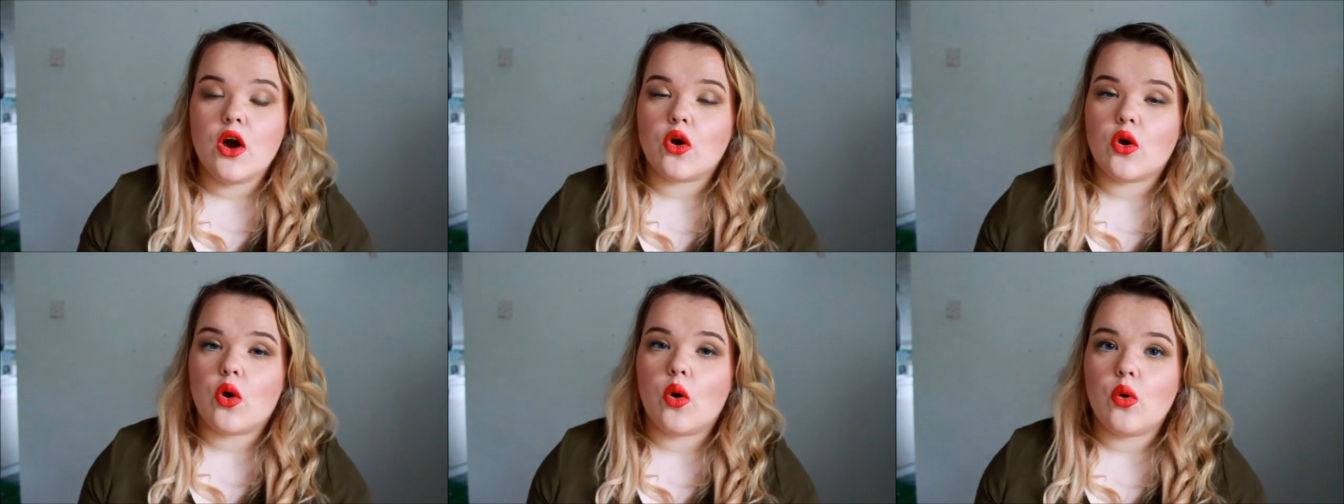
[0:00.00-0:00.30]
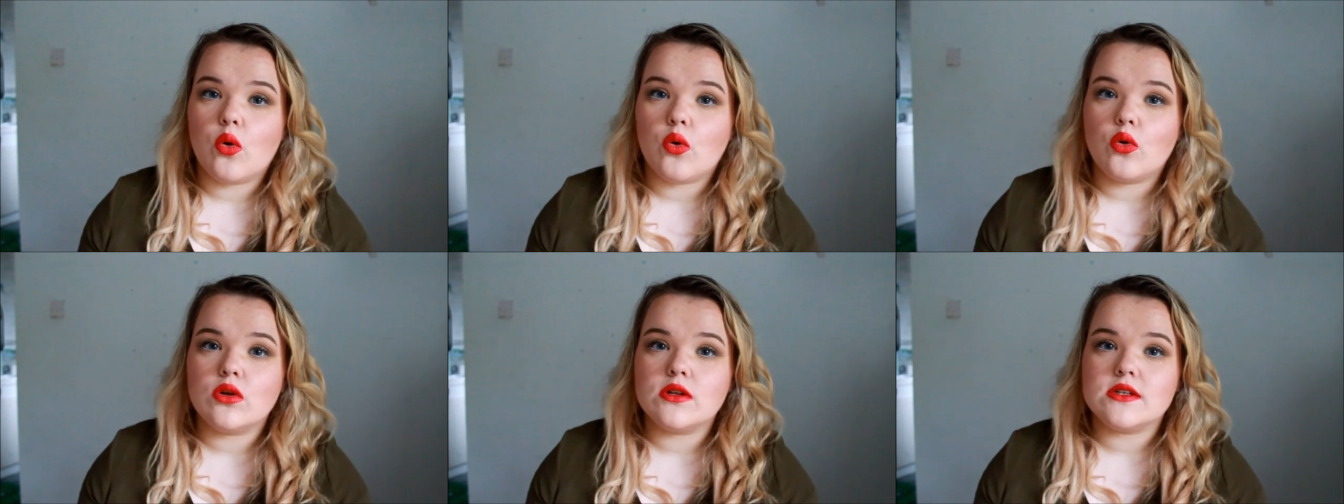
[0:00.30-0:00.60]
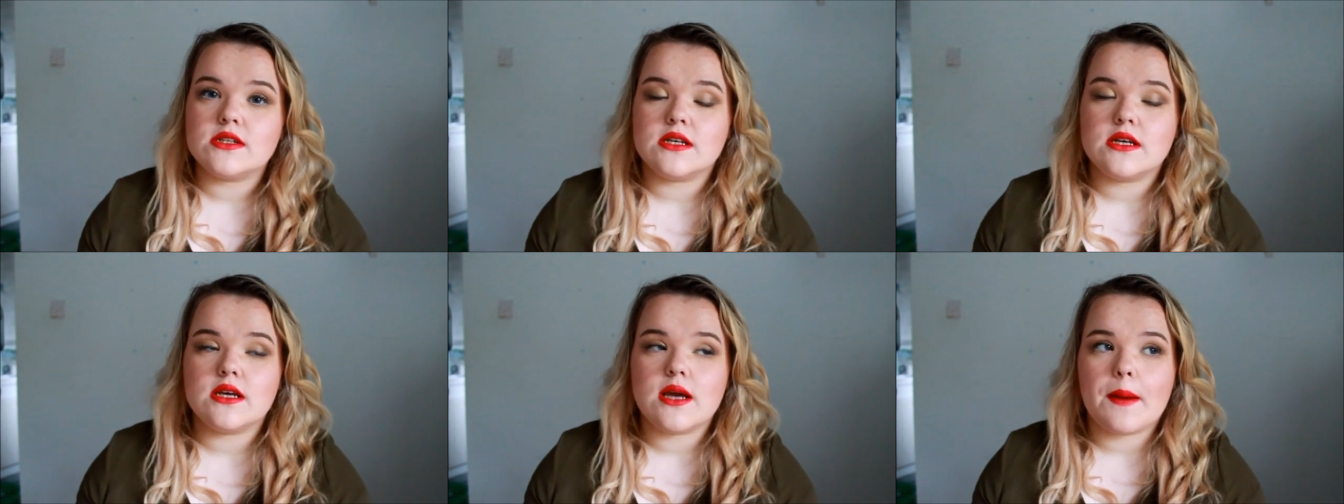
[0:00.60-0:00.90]

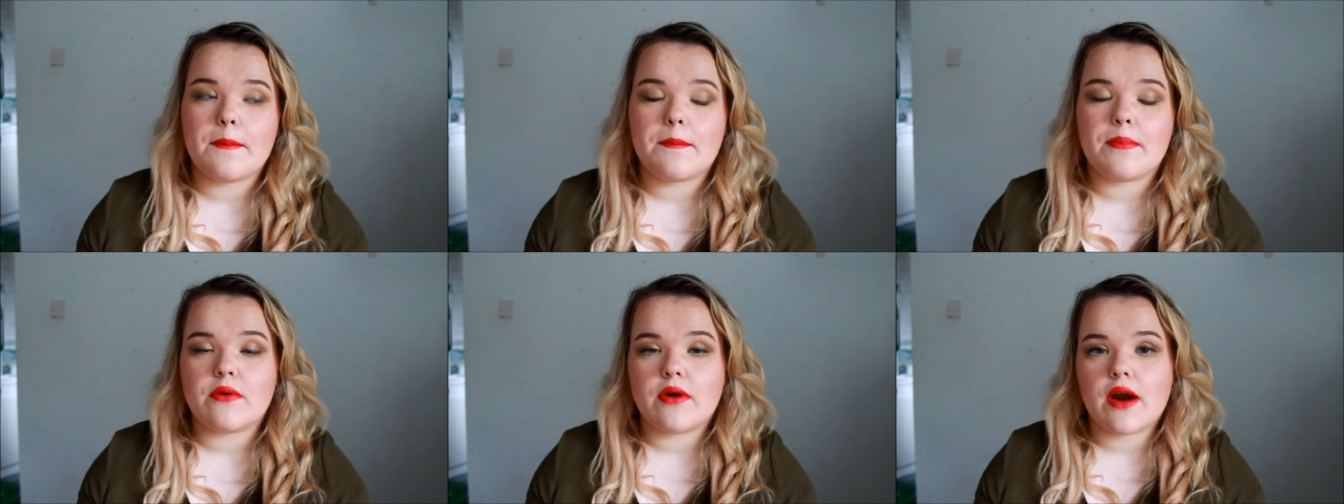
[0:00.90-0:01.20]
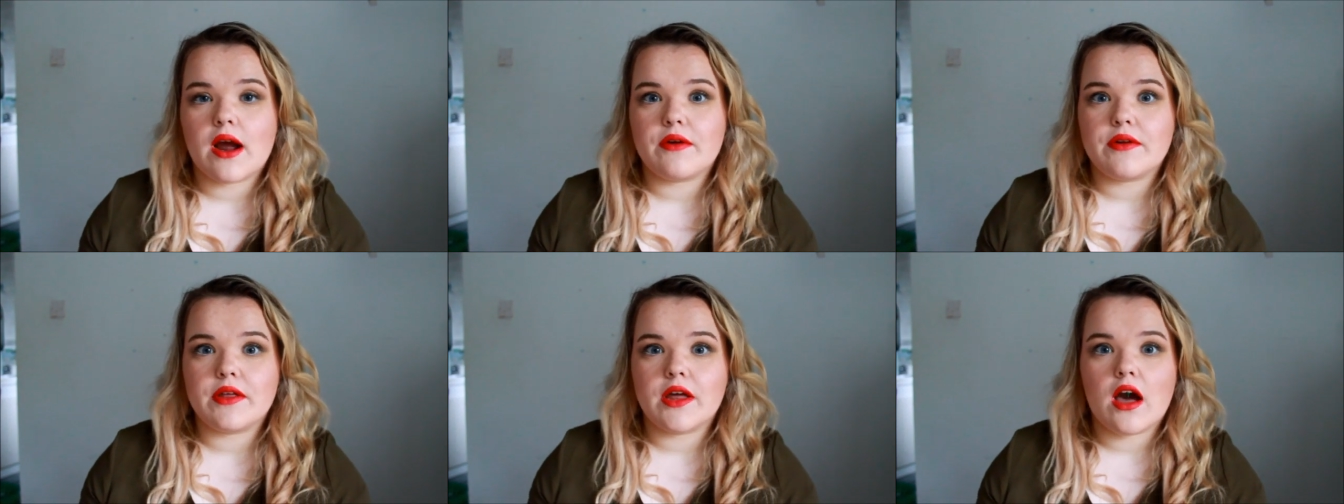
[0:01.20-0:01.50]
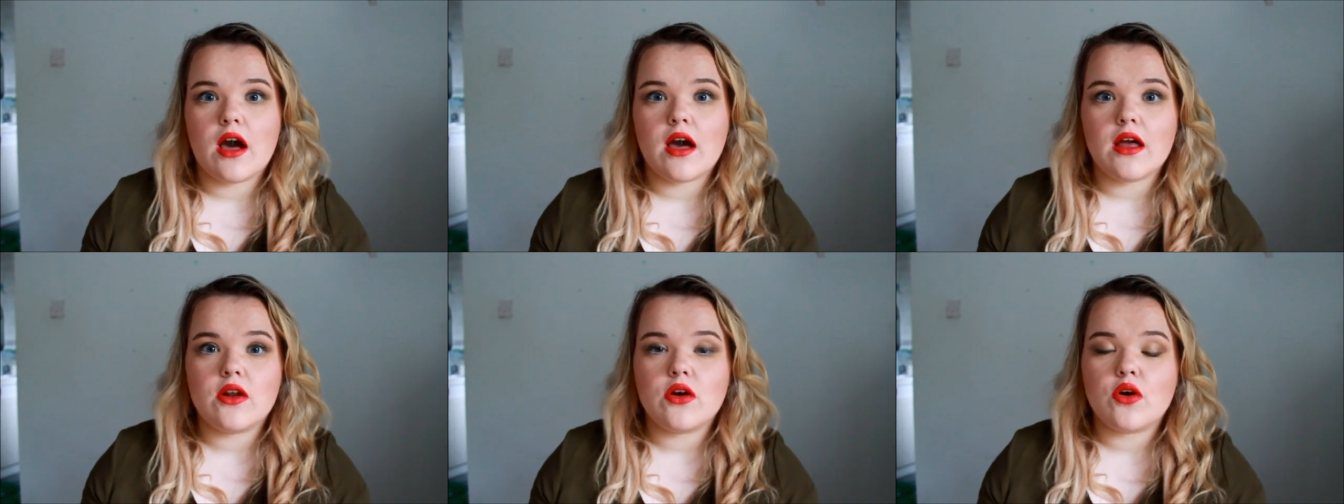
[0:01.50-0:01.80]
goldy brownie
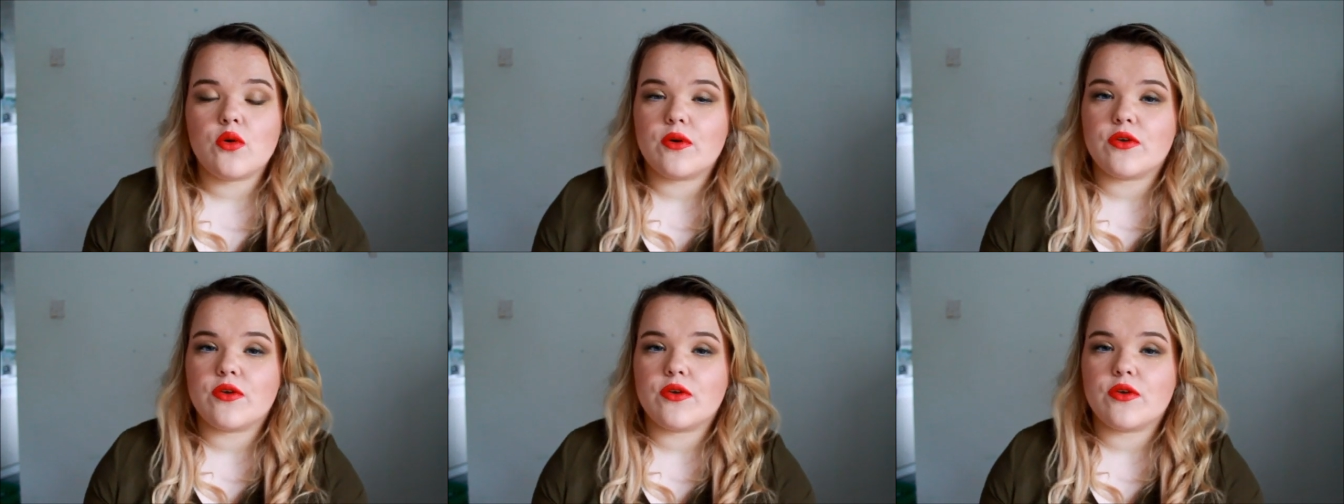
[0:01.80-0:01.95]
eye look